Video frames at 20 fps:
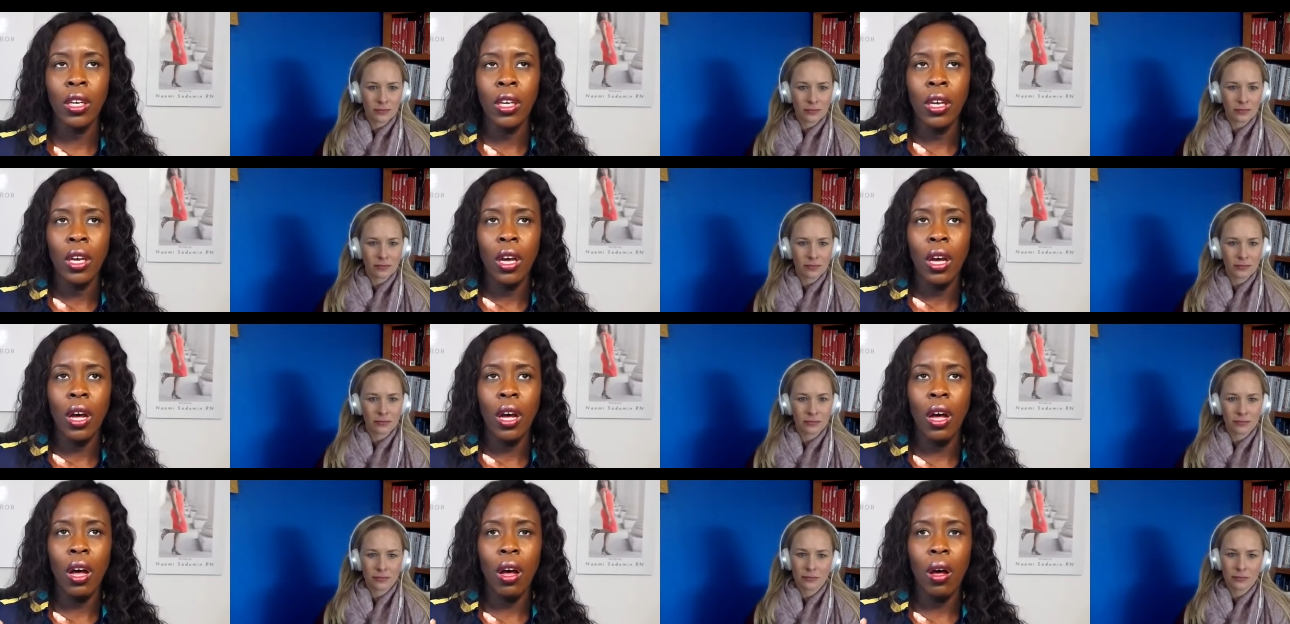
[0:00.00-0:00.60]

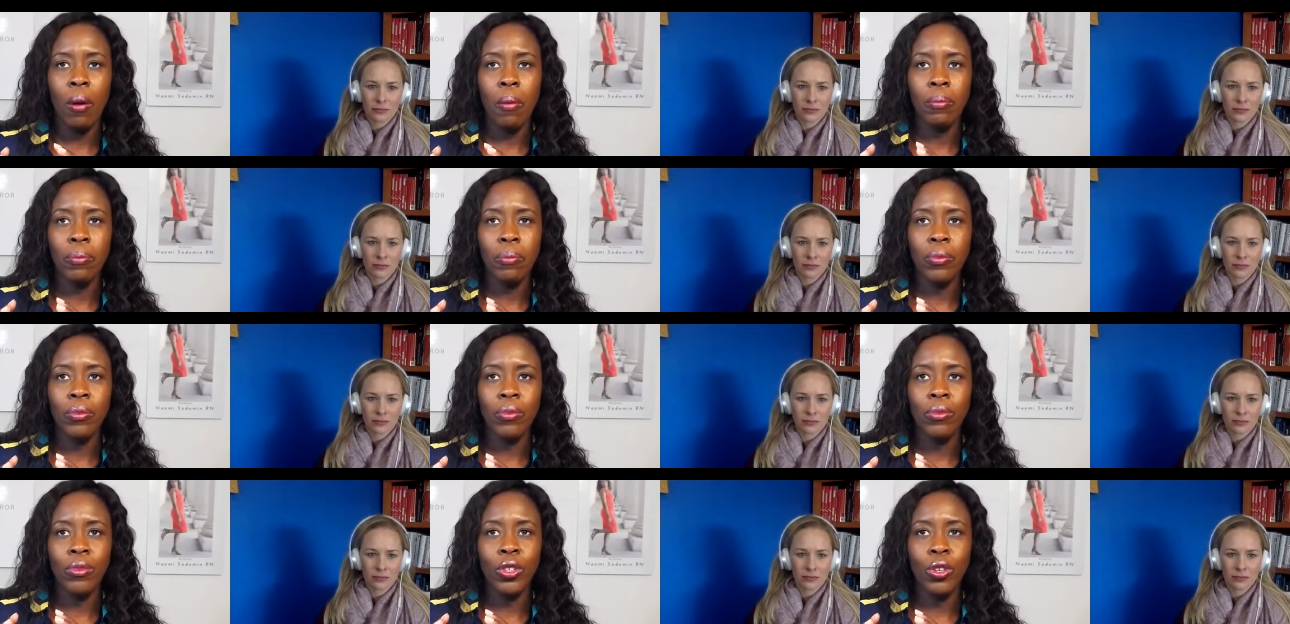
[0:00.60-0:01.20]

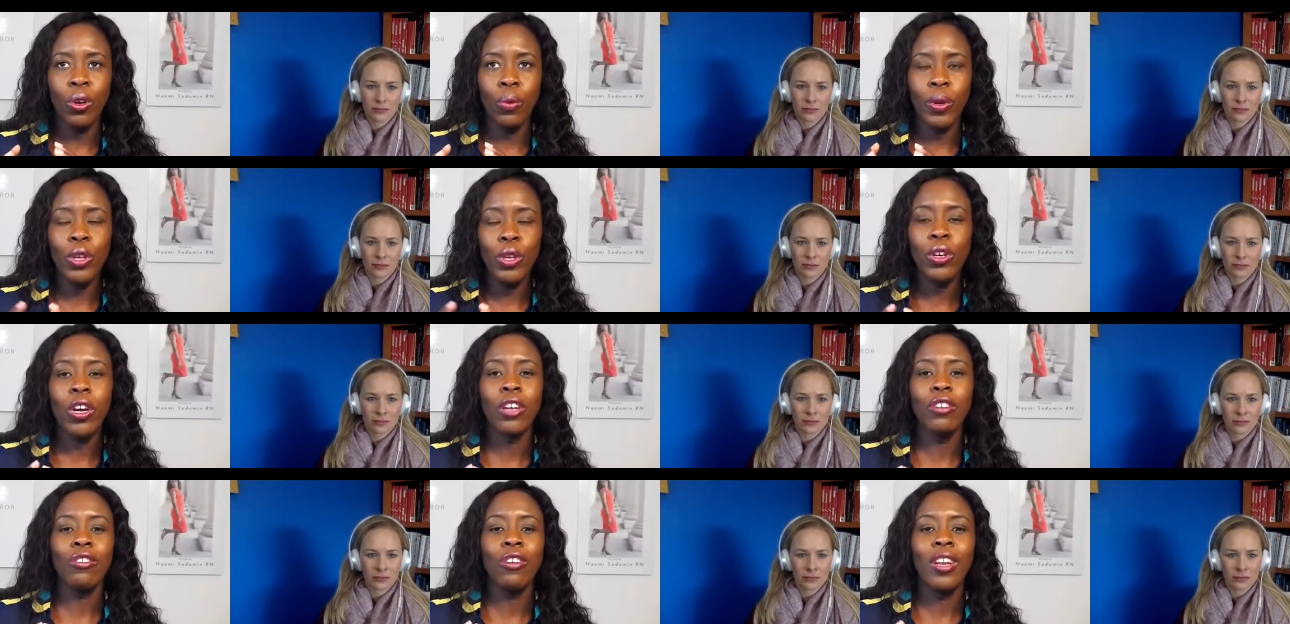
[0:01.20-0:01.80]
Speaker 1: when you
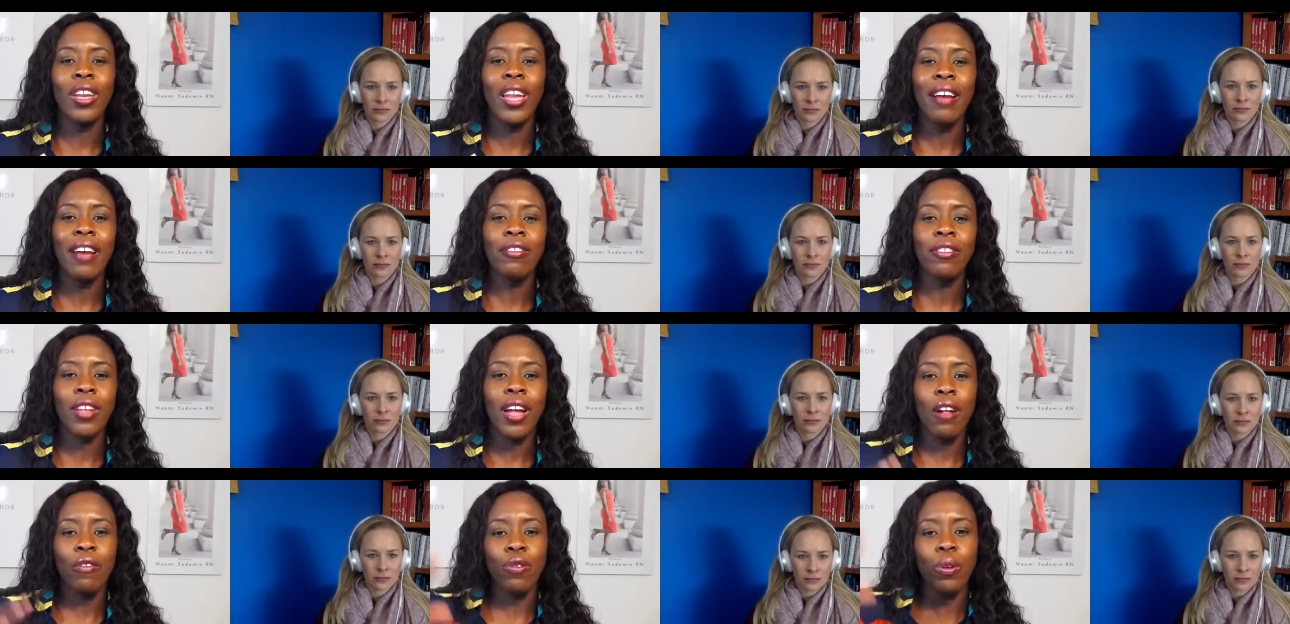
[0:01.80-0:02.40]
cut your
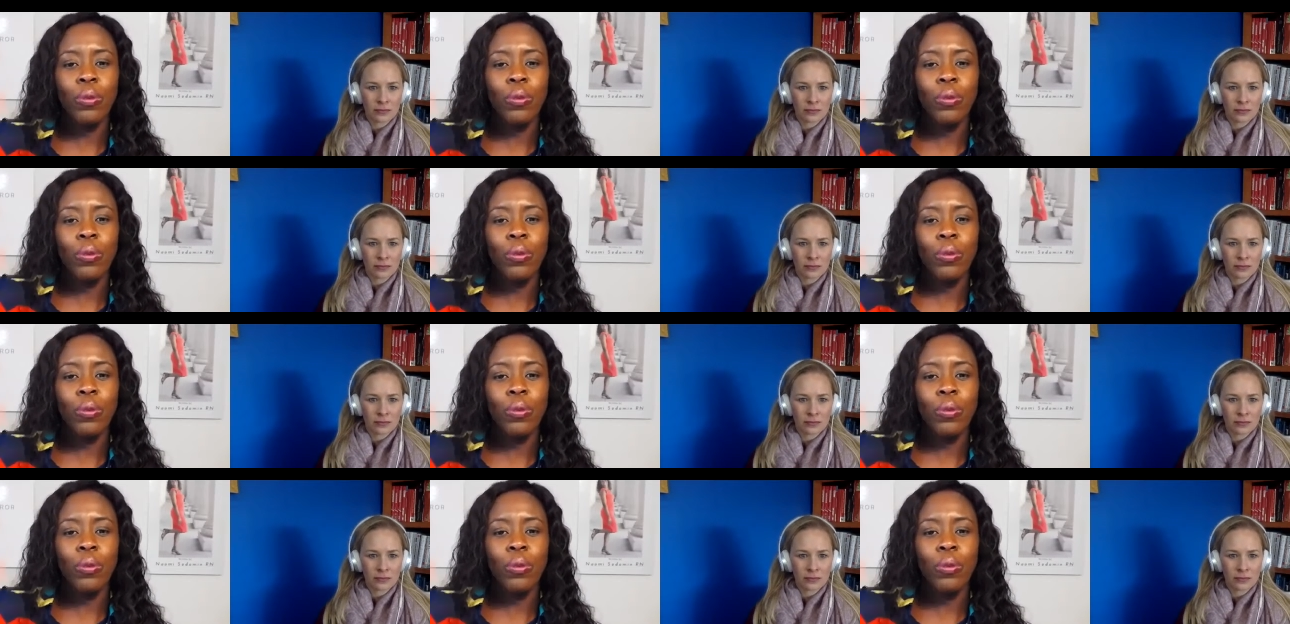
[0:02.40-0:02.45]
lifestyle from